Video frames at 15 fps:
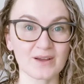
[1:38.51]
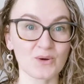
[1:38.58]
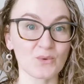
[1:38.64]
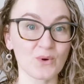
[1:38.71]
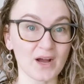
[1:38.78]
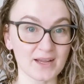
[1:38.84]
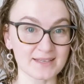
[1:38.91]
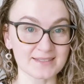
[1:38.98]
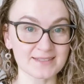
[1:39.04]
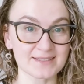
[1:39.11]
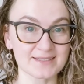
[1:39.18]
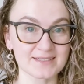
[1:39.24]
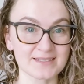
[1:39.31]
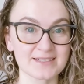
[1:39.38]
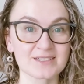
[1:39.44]
One,
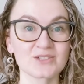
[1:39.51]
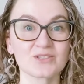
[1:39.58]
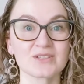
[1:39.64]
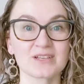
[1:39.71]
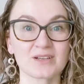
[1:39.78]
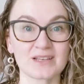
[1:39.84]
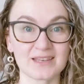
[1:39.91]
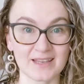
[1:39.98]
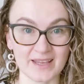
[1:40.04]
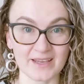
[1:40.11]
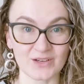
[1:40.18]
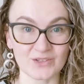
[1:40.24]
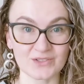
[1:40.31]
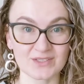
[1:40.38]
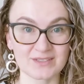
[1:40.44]

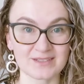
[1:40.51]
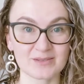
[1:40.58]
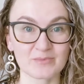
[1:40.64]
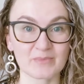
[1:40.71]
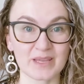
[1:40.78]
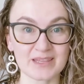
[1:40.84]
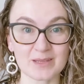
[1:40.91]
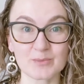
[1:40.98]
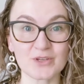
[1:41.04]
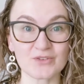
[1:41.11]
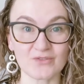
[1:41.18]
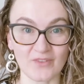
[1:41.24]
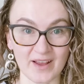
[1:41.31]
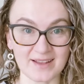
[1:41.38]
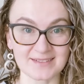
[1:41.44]
layers. Make them your
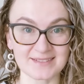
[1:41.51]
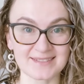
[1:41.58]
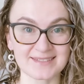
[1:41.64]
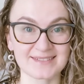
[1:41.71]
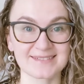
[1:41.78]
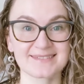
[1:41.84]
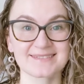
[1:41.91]
friends.